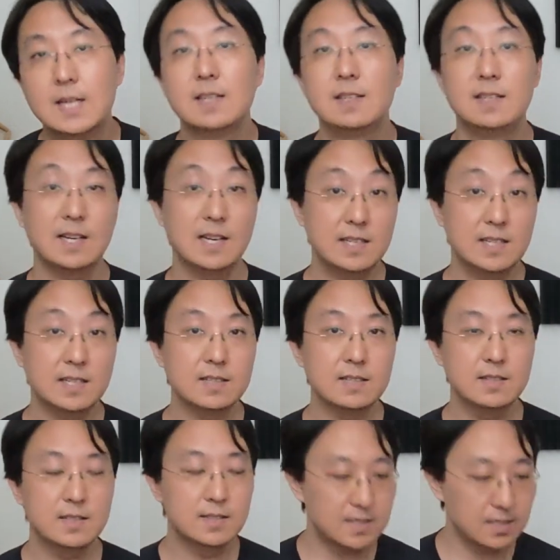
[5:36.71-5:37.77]
The idea
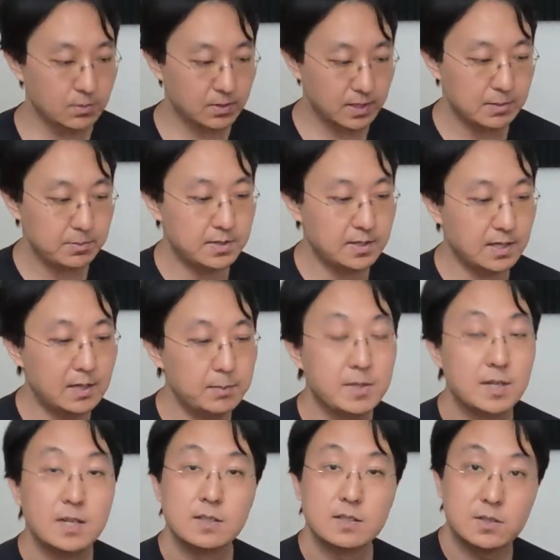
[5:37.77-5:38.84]
is that when it comes time
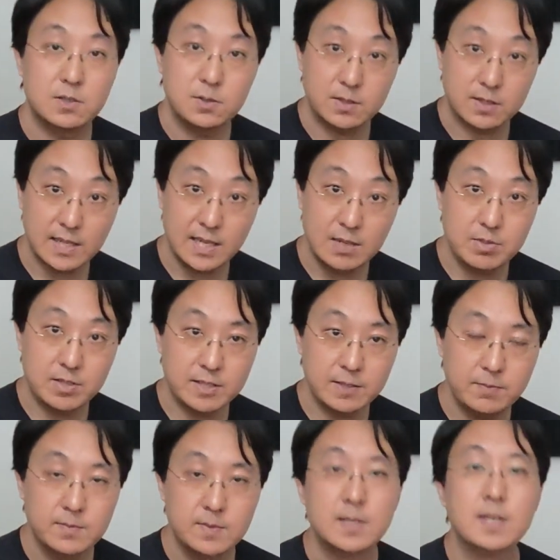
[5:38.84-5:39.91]
to do your cabling,